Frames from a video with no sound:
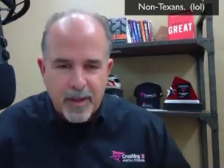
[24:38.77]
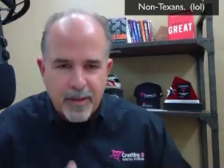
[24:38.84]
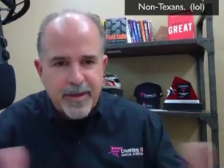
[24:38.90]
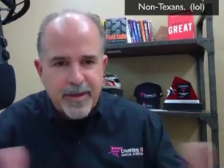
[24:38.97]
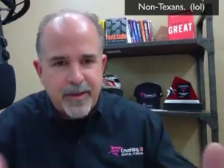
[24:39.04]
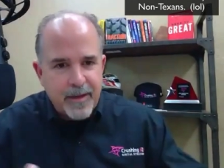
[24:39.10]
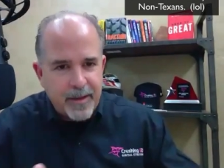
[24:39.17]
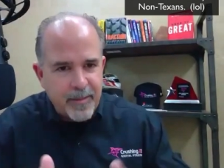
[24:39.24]
Let
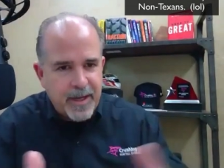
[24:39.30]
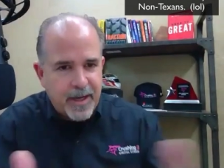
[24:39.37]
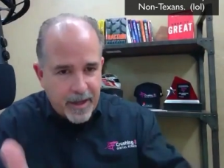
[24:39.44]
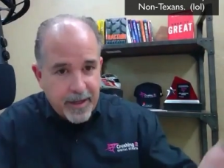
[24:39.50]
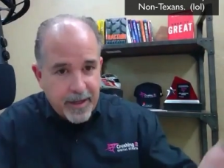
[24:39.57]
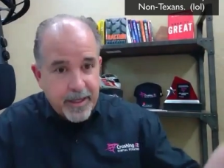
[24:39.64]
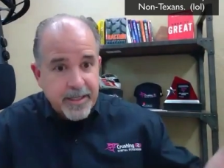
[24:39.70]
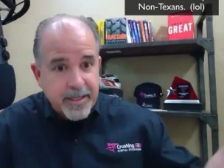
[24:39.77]
me, let me
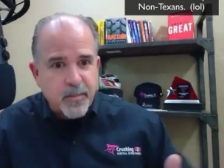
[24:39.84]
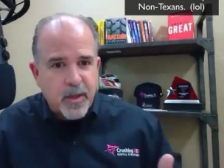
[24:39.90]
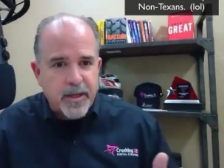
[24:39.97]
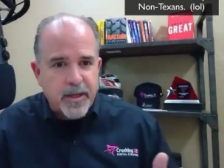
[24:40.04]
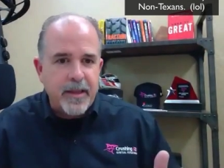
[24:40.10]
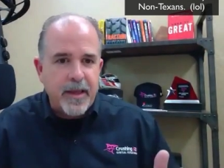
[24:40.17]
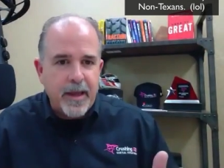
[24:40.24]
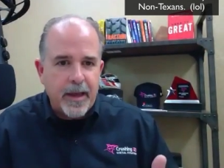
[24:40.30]
kind of
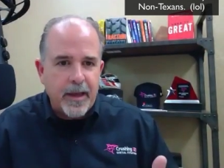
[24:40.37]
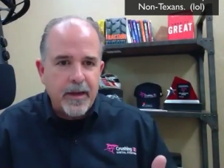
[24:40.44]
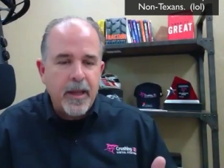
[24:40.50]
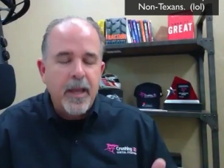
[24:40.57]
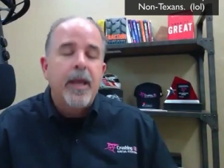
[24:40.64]
explain that.